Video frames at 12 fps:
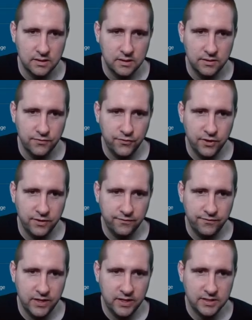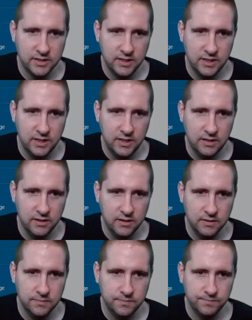and font face
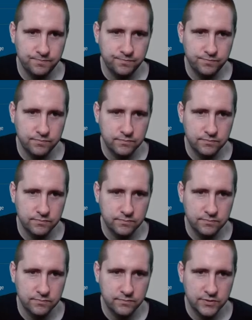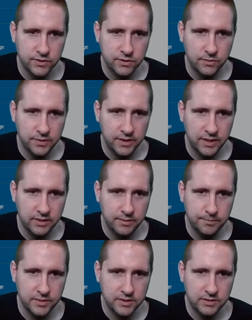here. Let's go with that
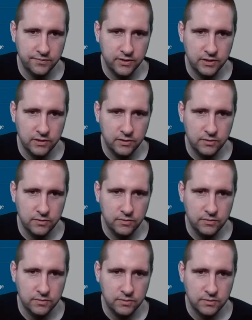Pacifico.